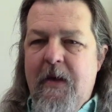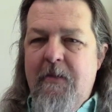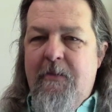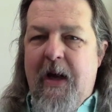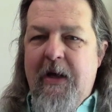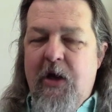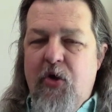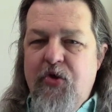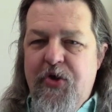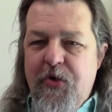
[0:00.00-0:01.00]
my
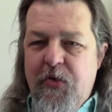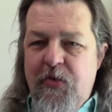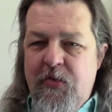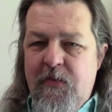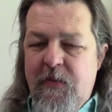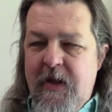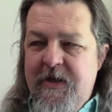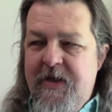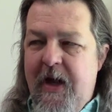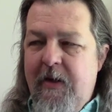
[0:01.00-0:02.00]
go-to.
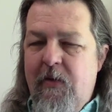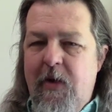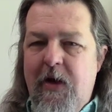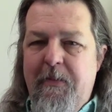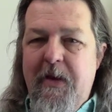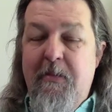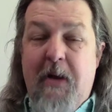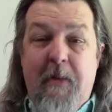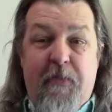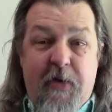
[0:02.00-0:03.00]
It's not going to be
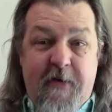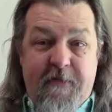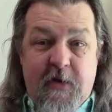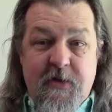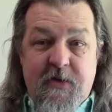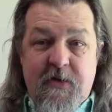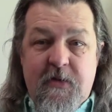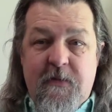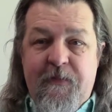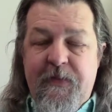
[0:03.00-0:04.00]
my preference.
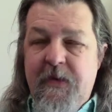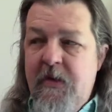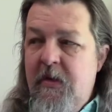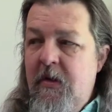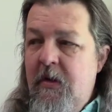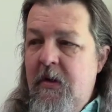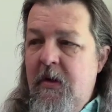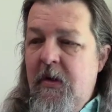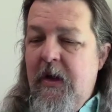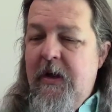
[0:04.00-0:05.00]

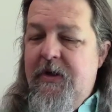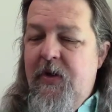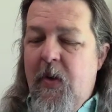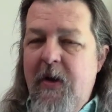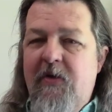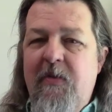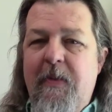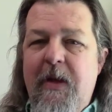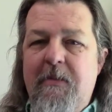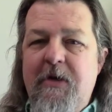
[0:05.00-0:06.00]
It's going to
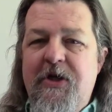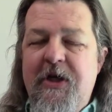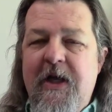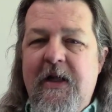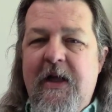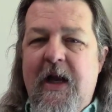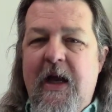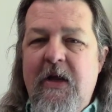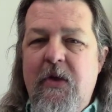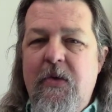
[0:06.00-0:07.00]
be a machine that I
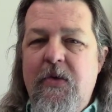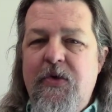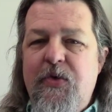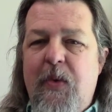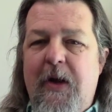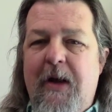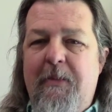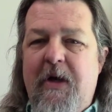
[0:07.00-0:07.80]
use when I'm